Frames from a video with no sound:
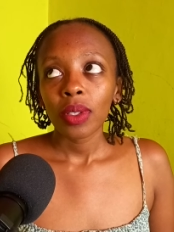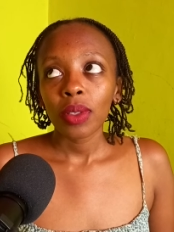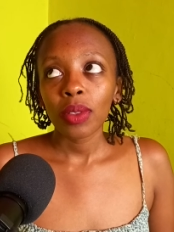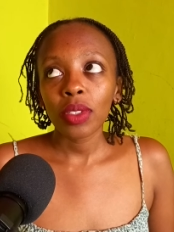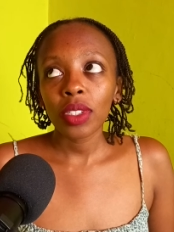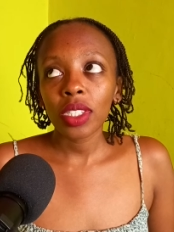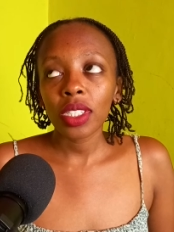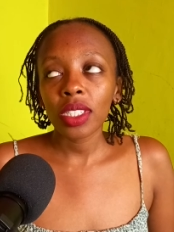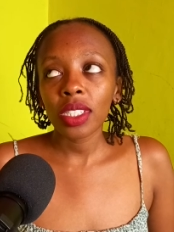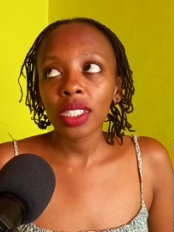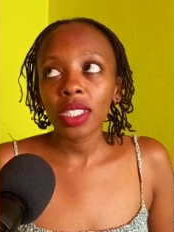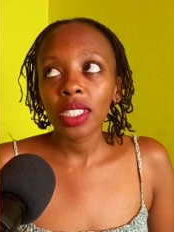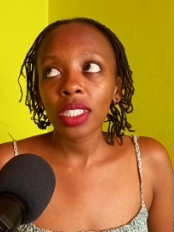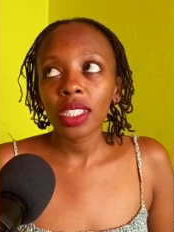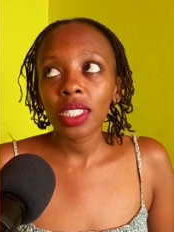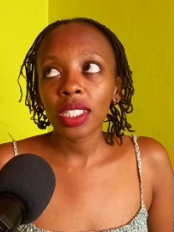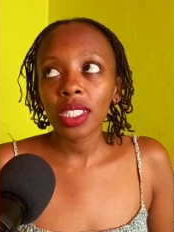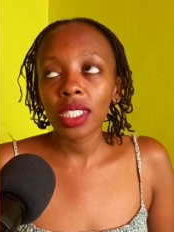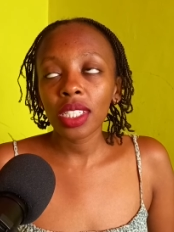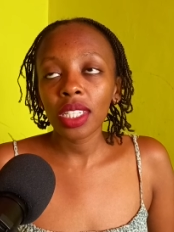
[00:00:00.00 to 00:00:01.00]
who's just
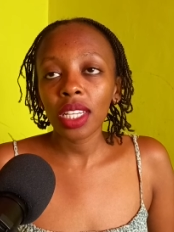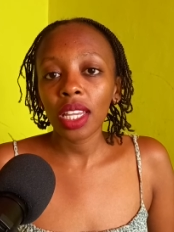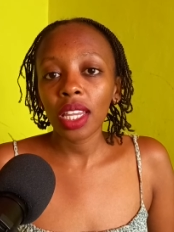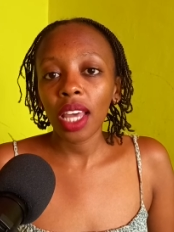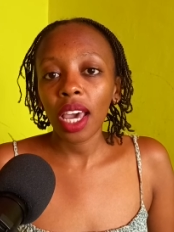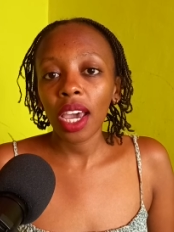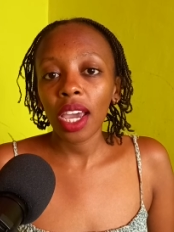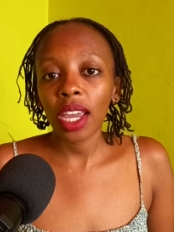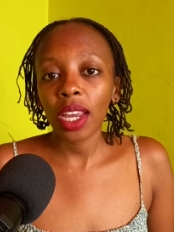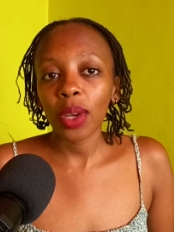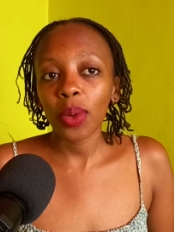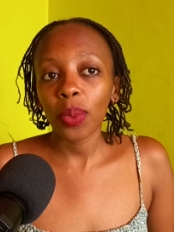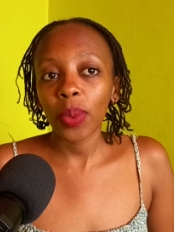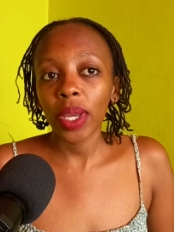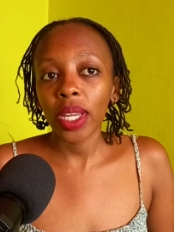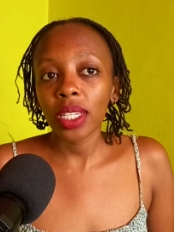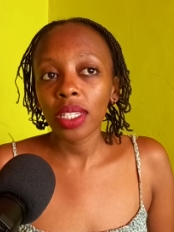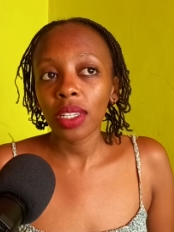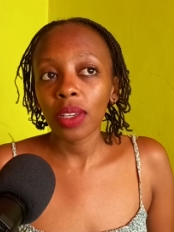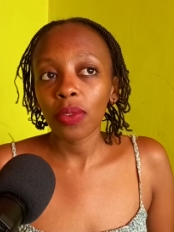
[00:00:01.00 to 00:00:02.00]
sitting there and
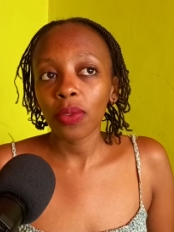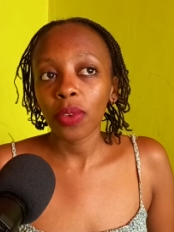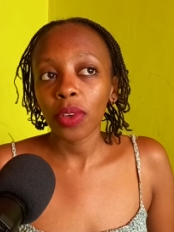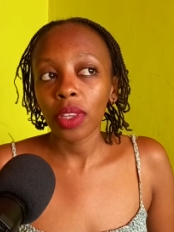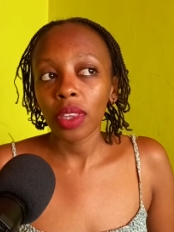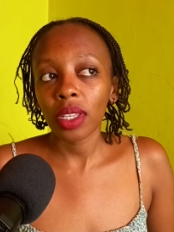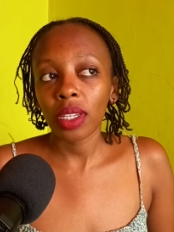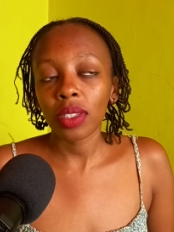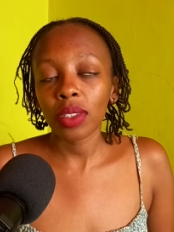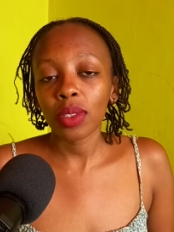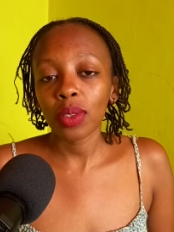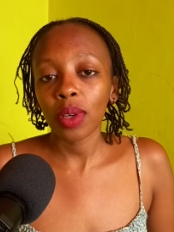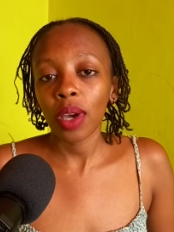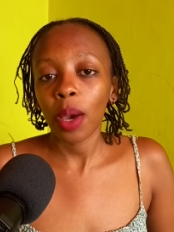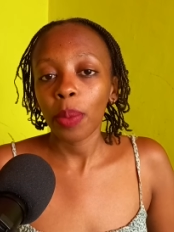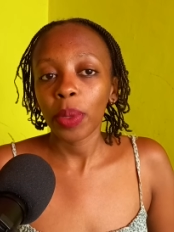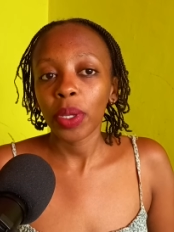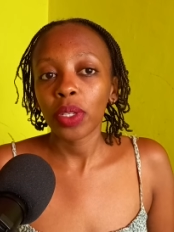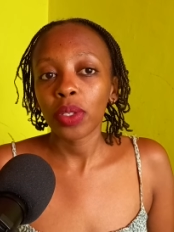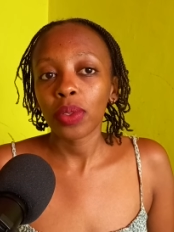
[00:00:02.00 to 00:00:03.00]
waiting for things to
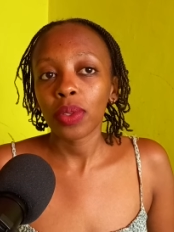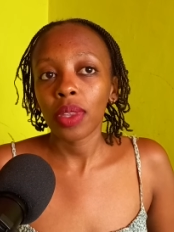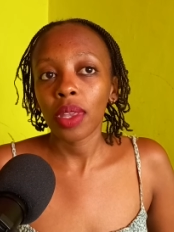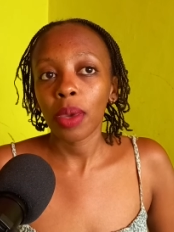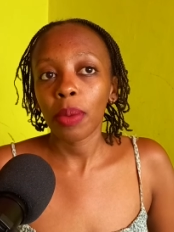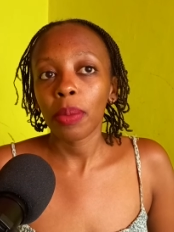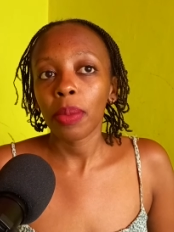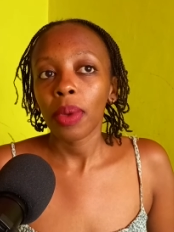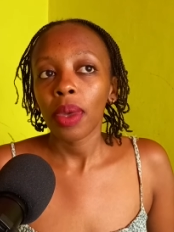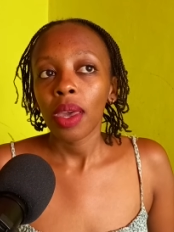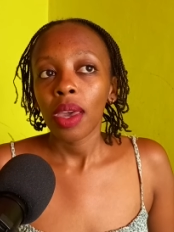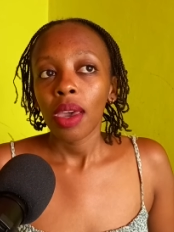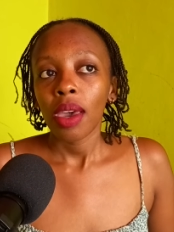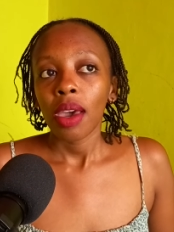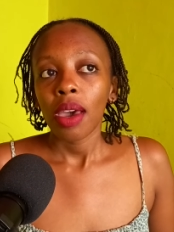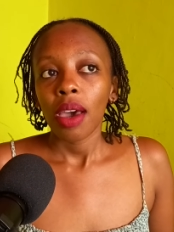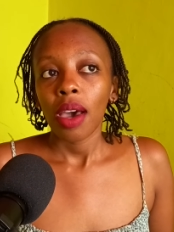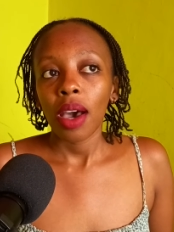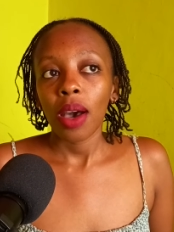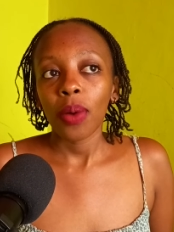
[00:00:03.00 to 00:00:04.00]
happen to them.
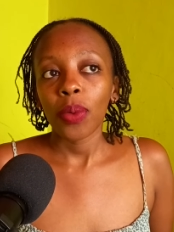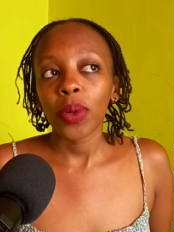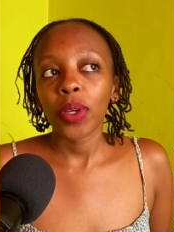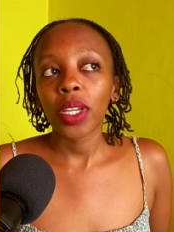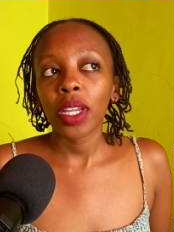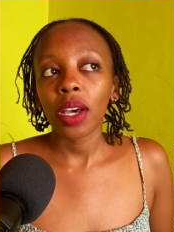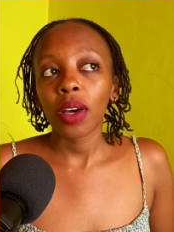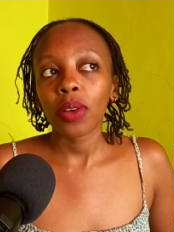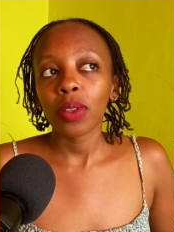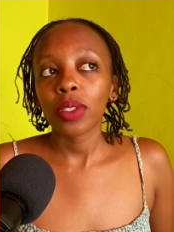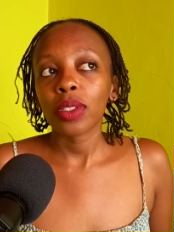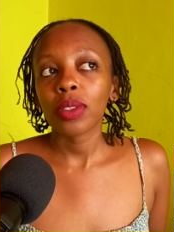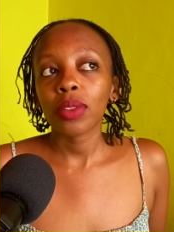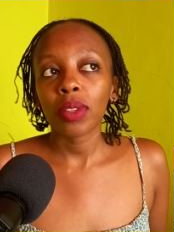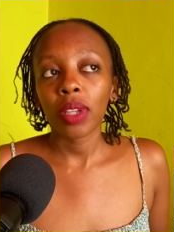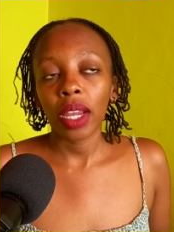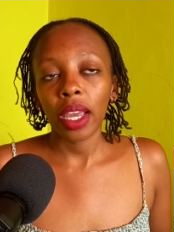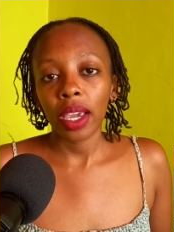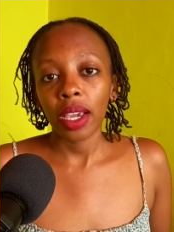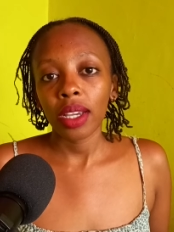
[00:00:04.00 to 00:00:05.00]
I wanna
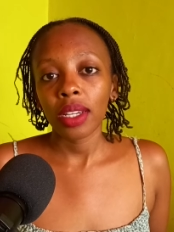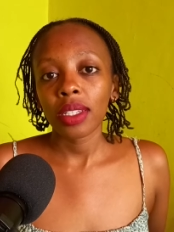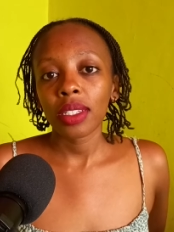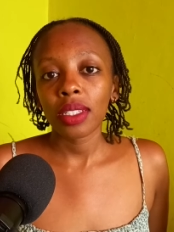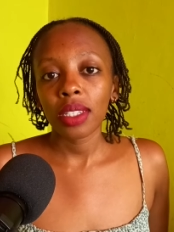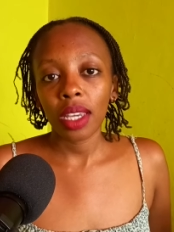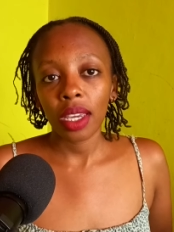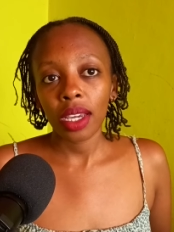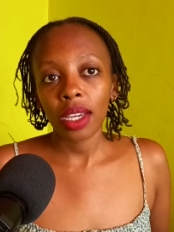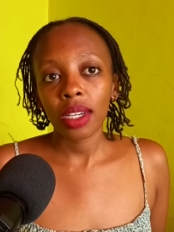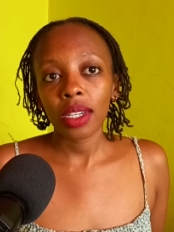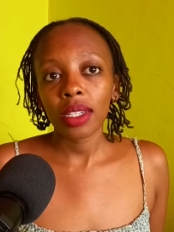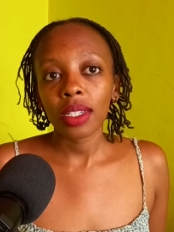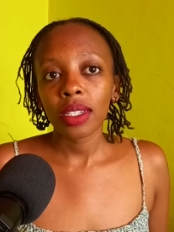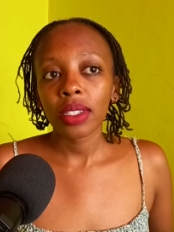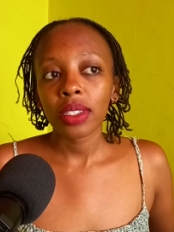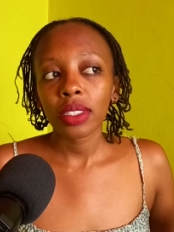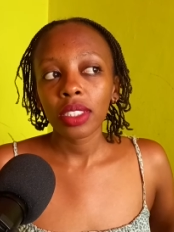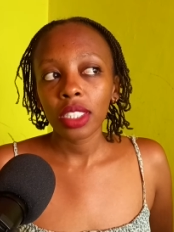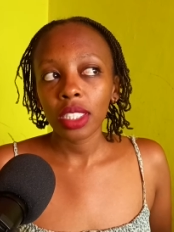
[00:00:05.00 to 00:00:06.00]
also like take
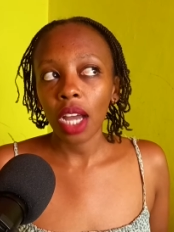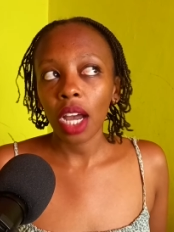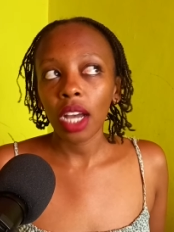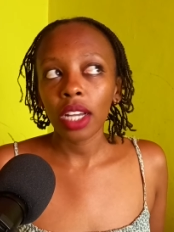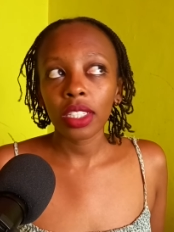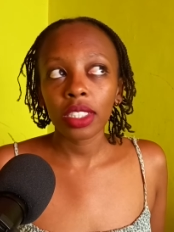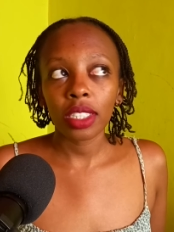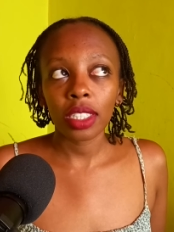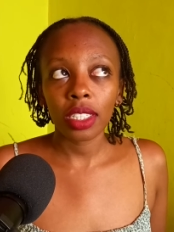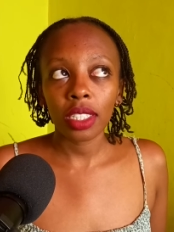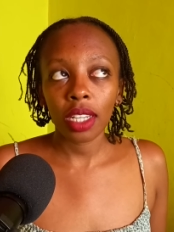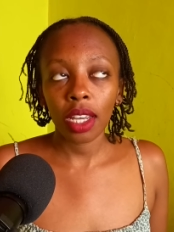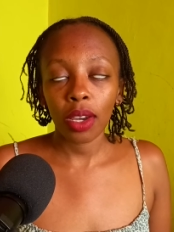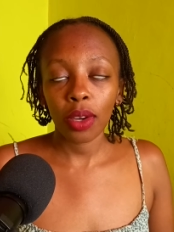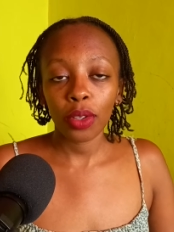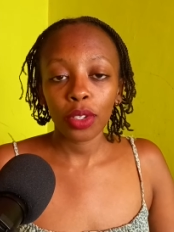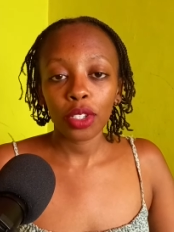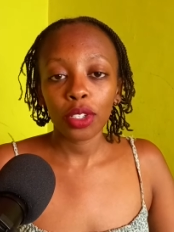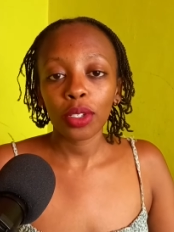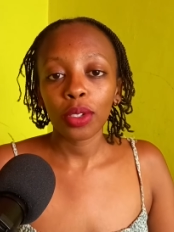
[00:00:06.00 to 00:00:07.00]
charge and take
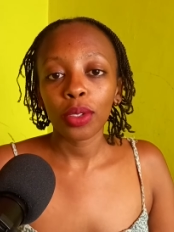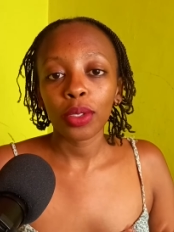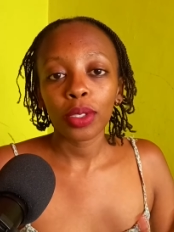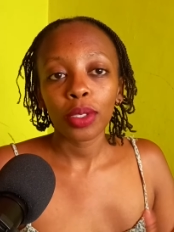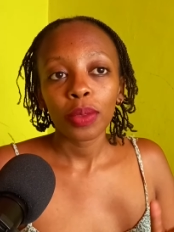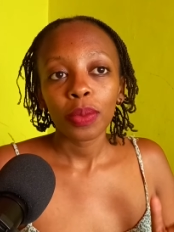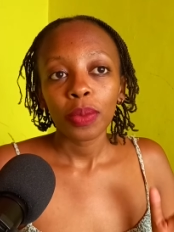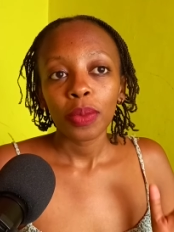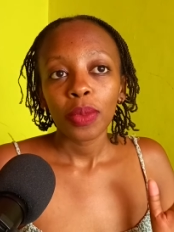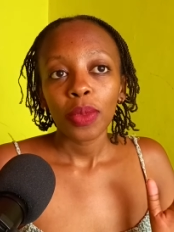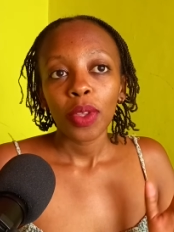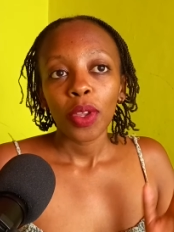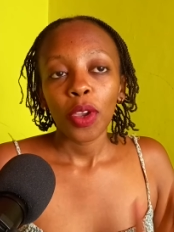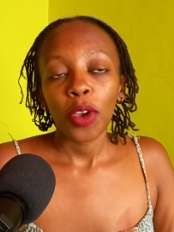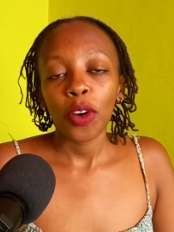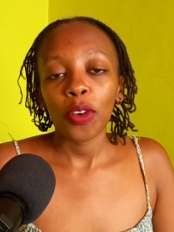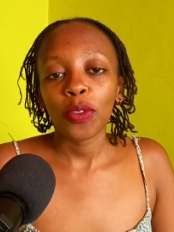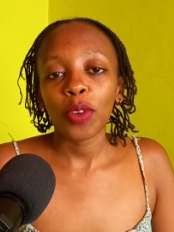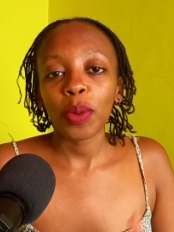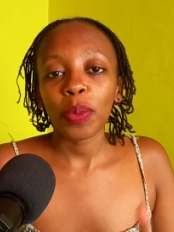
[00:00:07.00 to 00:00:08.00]
control
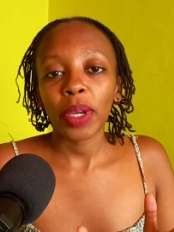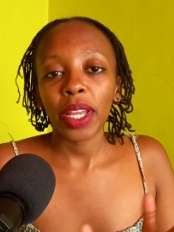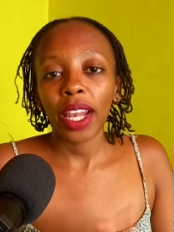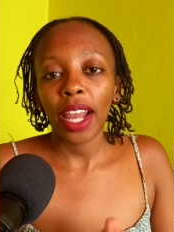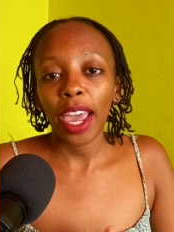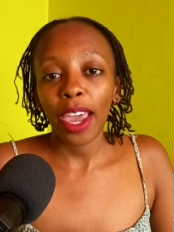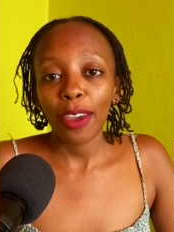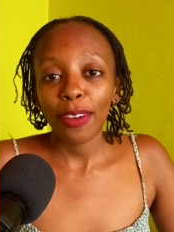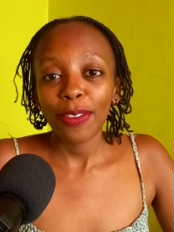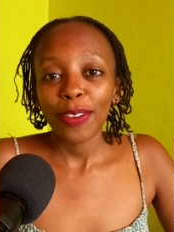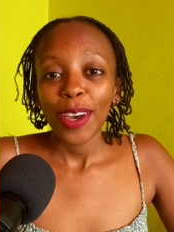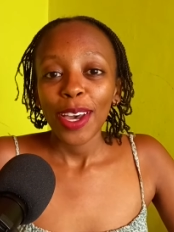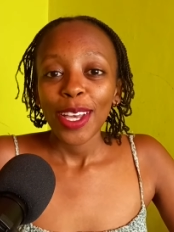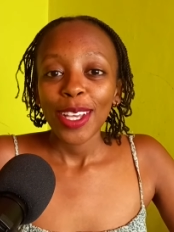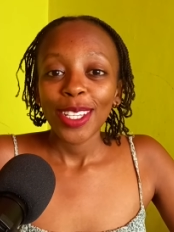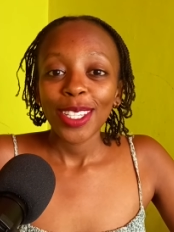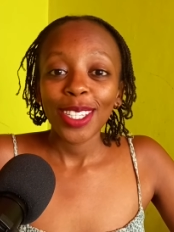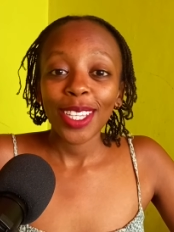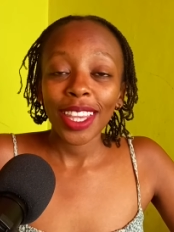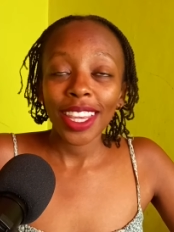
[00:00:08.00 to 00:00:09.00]
over my life.
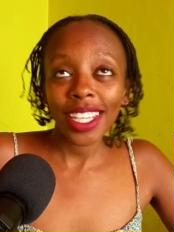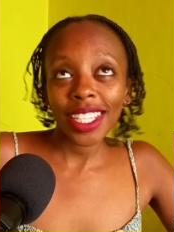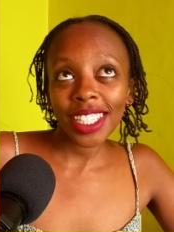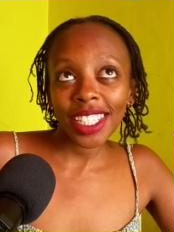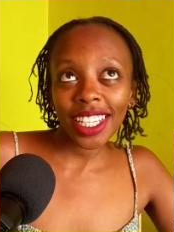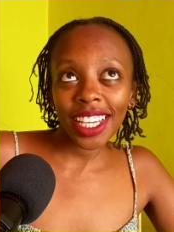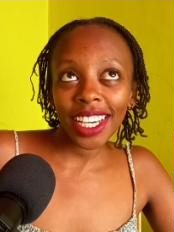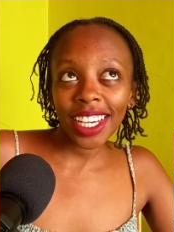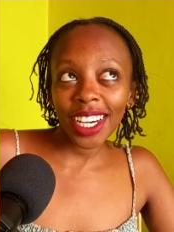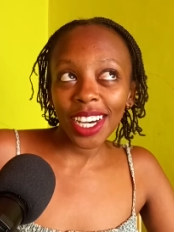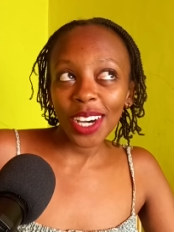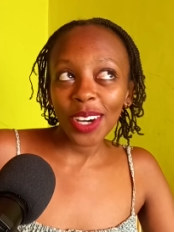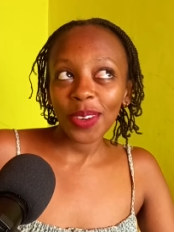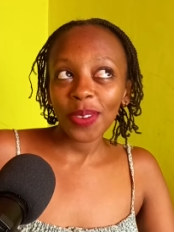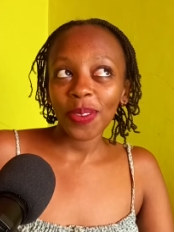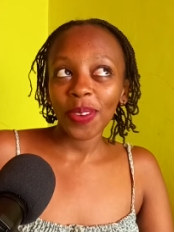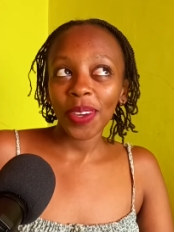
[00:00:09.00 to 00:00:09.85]
So this year